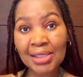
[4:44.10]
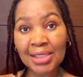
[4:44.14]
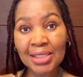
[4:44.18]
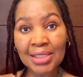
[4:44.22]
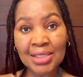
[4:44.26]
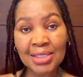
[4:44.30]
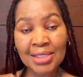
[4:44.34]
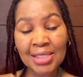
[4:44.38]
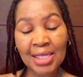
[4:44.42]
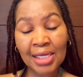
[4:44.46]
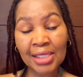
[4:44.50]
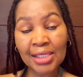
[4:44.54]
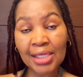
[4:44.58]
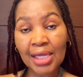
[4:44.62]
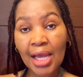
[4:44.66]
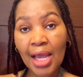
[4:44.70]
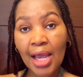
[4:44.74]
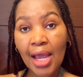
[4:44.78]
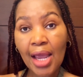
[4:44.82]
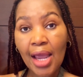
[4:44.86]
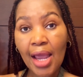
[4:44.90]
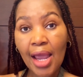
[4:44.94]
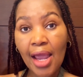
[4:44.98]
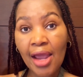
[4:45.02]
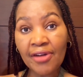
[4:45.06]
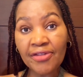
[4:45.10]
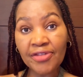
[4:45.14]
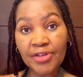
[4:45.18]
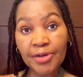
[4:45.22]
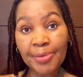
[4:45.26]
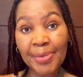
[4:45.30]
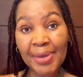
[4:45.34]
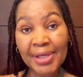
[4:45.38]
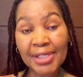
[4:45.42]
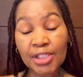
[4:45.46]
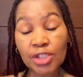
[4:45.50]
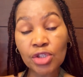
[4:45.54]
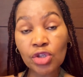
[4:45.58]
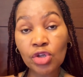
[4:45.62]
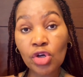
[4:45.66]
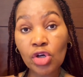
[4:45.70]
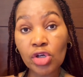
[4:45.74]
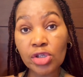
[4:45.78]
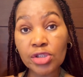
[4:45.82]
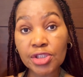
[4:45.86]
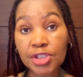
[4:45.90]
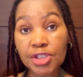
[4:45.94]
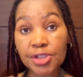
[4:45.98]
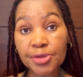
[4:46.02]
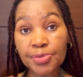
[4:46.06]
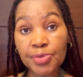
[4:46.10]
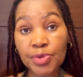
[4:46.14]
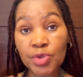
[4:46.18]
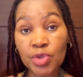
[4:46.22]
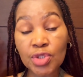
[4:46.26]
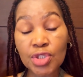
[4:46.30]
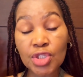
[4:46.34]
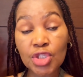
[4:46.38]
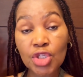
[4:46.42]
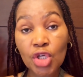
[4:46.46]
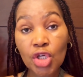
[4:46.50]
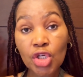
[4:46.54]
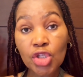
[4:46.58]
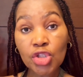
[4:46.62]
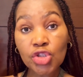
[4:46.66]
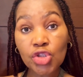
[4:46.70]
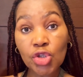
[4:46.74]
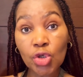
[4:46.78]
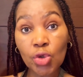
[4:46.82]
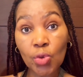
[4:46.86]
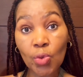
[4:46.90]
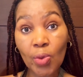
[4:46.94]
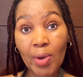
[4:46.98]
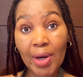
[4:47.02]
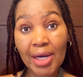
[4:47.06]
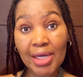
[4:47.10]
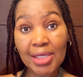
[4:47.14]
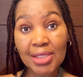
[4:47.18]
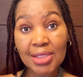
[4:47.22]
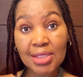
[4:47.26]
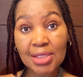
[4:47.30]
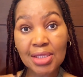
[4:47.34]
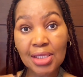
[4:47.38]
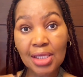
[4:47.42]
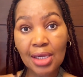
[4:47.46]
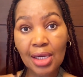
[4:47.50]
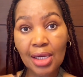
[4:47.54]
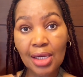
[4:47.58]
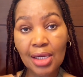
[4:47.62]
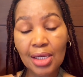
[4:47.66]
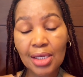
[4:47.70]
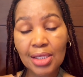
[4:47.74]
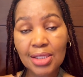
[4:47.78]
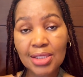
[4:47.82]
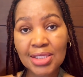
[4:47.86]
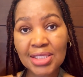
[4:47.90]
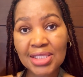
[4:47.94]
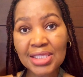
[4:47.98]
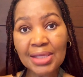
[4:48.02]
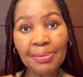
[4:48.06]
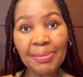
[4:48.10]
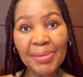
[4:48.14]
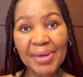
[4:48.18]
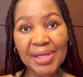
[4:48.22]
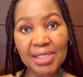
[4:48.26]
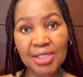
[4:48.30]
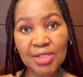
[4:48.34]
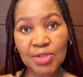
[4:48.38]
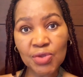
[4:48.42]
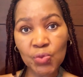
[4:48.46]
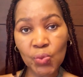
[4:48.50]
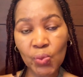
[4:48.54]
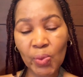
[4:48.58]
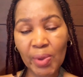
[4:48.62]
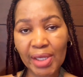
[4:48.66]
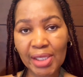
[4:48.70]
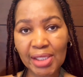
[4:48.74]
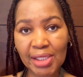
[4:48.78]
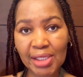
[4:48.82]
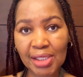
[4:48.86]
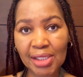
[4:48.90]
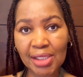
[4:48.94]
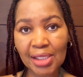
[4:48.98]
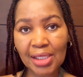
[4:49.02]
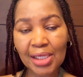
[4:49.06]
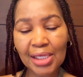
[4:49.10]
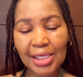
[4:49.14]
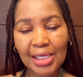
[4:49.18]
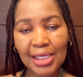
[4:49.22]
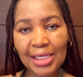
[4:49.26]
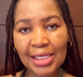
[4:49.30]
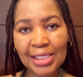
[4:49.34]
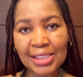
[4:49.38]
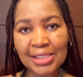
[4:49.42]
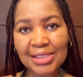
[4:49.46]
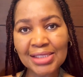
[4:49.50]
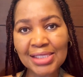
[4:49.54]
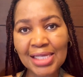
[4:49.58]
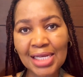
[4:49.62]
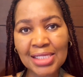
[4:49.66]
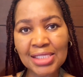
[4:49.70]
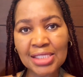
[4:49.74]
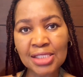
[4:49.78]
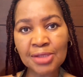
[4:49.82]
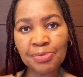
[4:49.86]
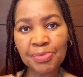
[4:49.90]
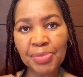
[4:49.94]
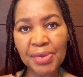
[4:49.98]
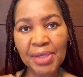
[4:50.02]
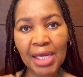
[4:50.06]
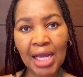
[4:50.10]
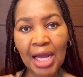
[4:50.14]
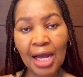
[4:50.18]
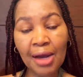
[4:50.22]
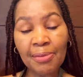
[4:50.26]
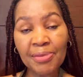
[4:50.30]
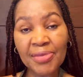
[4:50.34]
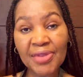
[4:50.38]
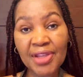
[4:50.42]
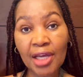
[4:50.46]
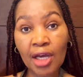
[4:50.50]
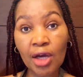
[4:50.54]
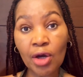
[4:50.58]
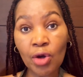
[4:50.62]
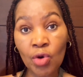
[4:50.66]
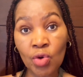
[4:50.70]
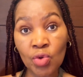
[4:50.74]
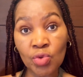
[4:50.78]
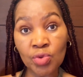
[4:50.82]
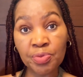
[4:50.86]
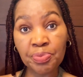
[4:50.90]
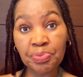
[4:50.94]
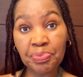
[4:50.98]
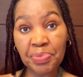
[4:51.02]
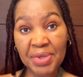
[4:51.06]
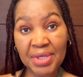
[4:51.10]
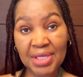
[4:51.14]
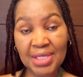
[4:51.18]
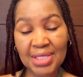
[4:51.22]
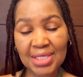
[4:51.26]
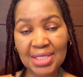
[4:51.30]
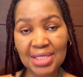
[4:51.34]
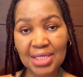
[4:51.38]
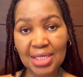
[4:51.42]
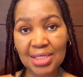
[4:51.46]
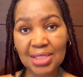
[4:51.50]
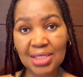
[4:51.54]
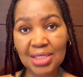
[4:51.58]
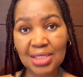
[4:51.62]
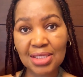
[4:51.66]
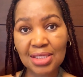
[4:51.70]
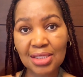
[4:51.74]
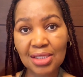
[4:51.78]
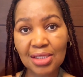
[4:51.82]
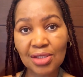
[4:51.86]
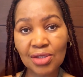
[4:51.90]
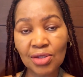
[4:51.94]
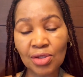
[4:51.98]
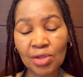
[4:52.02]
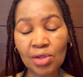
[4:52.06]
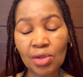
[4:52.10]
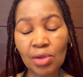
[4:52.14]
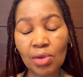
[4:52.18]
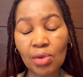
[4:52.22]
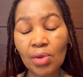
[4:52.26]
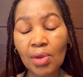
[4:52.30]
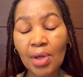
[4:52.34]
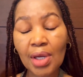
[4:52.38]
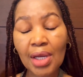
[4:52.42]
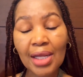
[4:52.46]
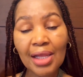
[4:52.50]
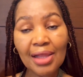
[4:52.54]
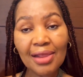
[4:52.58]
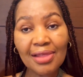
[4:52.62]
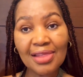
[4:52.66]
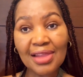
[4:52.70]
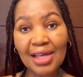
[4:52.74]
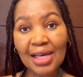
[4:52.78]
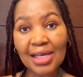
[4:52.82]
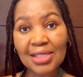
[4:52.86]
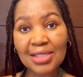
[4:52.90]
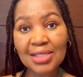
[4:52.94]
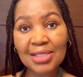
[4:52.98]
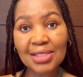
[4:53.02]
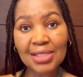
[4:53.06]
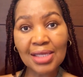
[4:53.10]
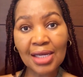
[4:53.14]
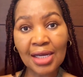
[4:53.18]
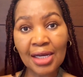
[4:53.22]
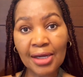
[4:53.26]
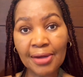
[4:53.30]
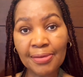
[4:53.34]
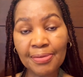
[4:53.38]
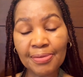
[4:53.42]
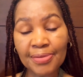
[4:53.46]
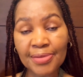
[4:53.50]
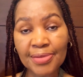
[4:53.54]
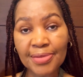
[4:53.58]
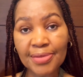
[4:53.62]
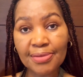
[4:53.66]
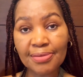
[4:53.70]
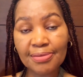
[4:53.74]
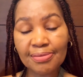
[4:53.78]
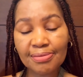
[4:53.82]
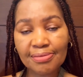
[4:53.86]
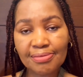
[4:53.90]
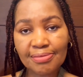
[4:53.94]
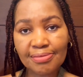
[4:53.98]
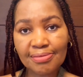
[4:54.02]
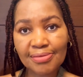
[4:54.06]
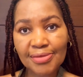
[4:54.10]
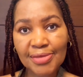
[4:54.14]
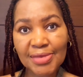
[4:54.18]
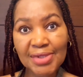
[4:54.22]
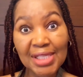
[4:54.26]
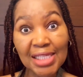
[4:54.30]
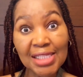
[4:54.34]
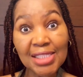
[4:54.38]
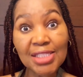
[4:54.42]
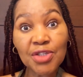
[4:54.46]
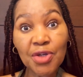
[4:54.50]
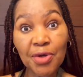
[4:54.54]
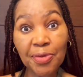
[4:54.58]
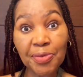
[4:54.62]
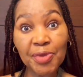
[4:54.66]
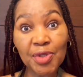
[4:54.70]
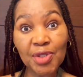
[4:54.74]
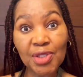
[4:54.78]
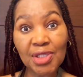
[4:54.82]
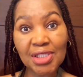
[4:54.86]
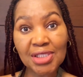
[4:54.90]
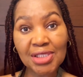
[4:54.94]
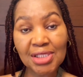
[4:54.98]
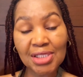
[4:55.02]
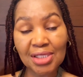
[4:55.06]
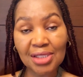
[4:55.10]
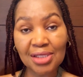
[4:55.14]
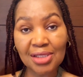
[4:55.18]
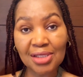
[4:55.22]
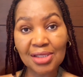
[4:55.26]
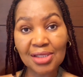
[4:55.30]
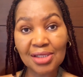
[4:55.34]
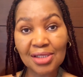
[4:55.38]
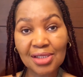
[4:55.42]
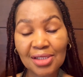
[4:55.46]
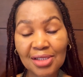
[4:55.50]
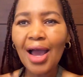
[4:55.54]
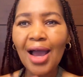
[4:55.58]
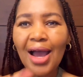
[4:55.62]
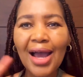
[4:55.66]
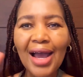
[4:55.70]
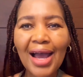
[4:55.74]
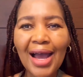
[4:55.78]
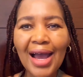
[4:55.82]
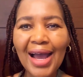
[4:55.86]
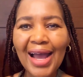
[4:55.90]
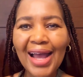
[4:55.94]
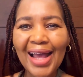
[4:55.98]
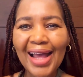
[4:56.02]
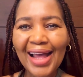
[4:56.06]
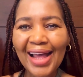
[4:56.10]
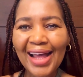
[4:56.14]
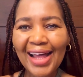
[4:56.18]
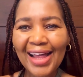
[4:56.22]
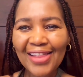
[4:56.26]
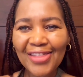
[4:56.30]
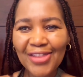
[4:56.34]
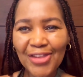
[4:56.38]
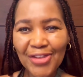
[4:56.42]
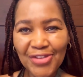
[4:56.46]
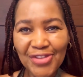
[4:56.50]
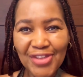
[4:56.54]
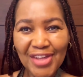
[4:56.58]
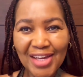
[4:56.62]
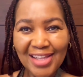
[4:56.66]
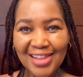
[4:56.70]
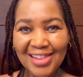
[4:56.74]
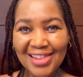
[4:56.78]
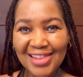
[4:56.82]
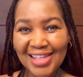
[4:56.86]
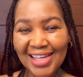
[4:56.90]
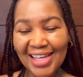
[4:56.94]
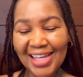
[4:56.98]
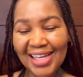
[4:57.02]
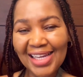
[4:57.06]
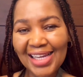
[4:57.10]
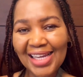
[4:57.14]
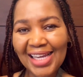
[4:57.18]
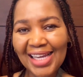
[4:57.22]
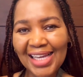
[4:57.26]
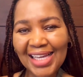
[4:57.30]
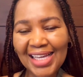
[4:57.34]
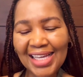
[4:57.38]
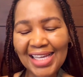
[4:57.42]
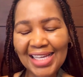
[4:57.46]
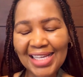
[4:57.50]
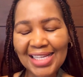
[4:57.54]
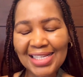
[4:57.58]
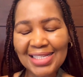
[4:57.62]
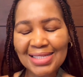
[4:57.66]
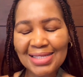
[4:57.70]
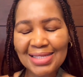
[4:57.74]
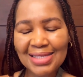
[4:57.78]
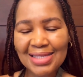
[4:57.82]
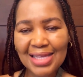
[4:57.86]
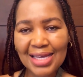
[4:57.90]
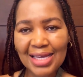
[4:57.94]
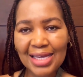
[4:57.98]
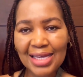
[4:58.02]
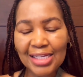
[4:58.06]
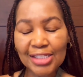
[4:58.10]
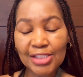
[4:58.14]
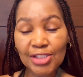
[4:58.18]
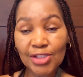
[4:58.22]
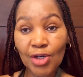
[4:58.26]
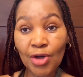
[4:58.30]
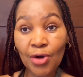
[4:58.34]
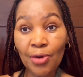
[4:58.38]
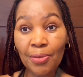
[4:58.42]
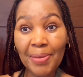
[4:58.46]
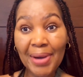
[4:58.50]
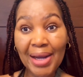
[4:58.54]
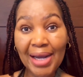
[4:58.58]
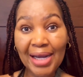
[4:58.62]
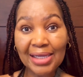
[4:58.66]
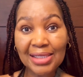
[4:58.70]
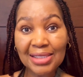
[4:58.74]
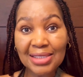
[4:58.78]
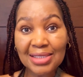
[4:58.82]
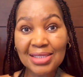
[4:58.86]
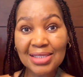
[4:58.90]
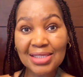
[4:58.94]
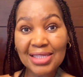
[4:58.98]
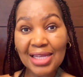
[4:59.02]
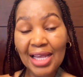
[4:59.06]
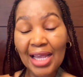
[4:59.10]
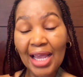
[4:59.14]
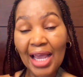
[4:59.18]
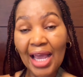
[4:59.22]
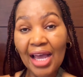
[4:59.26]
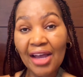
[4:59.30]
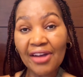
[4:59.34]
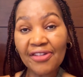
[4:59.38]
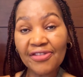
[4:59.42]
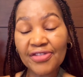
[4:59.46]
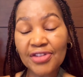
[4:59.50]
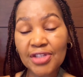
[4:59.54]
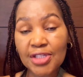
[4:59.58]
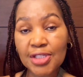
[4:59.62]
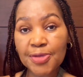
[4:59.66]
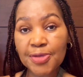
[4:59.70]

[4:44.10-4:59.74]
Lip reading: is that everybody contributes towards somebody's wedding. It doesn't become their own business, you know. That's community. The third thing is that Omanis, they have this